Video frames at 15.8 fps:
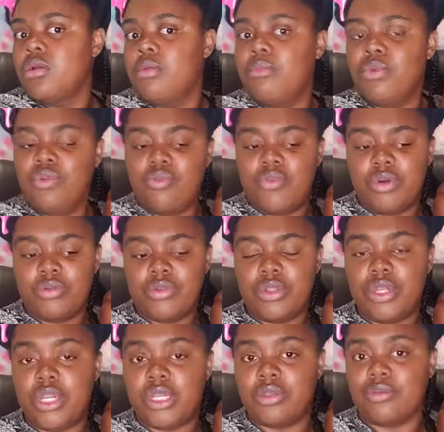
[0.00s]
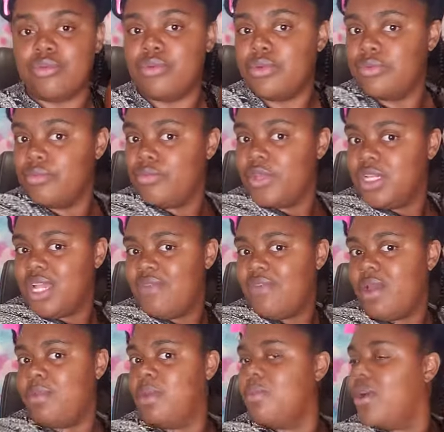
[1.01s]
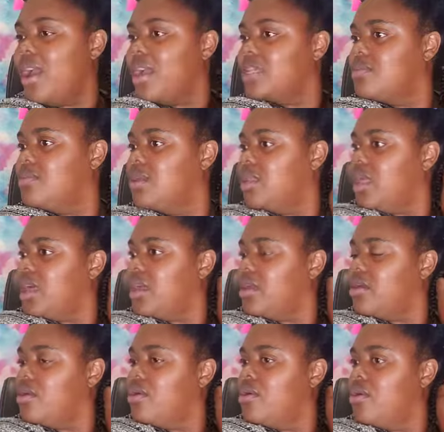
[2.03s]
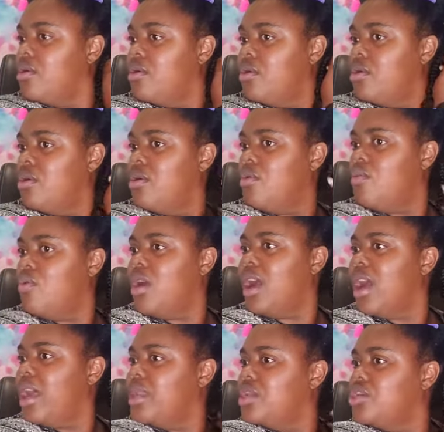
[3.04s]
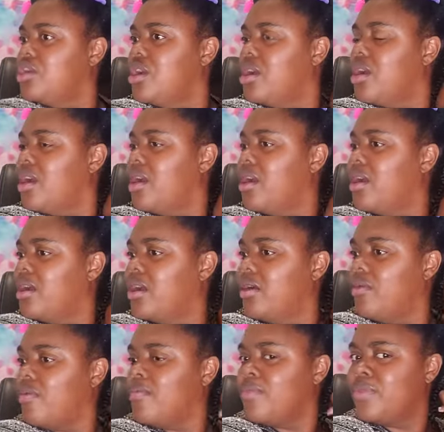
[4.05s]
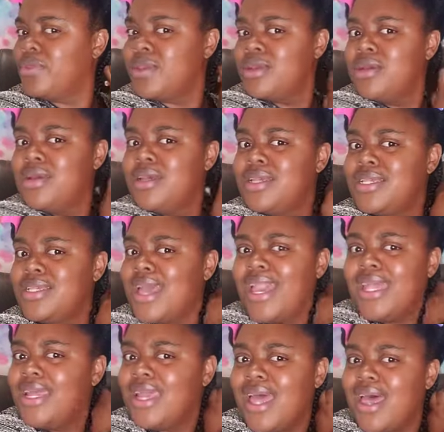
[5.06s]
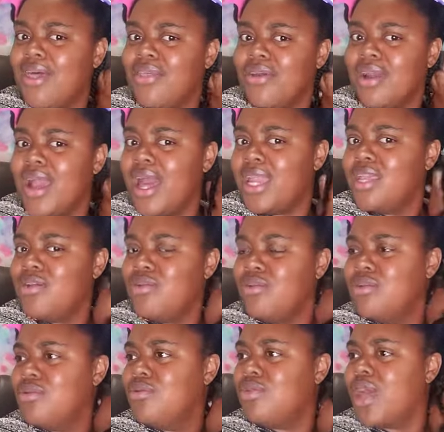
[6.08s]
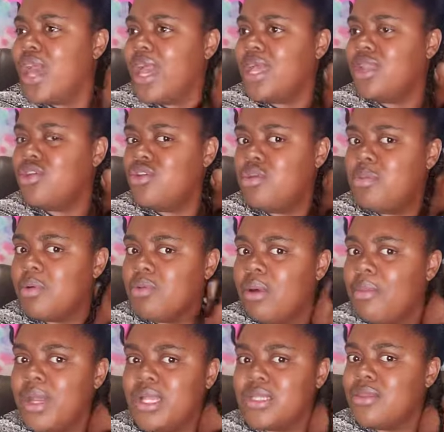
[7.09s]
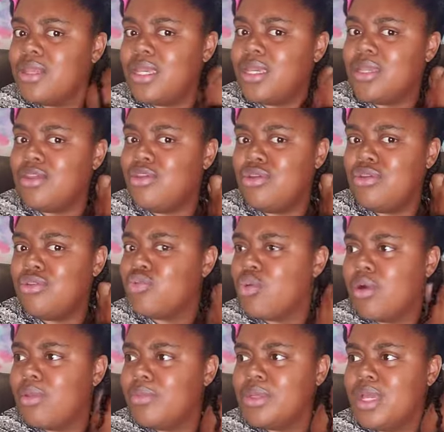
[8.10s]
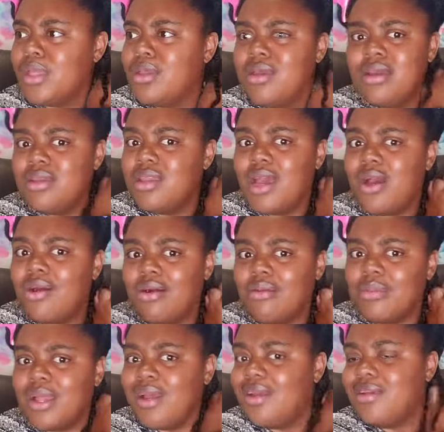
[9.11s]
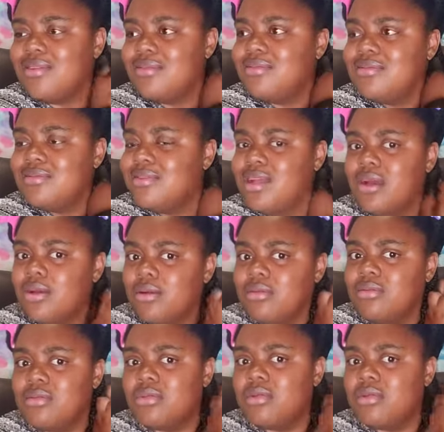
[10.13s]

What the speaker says: Move on to the next one. Because I've had people ask me like, well, how does your hair stay together? How do you do that? Do you put rubber bands on the end? Do you twirl them together? No, I'm not. No.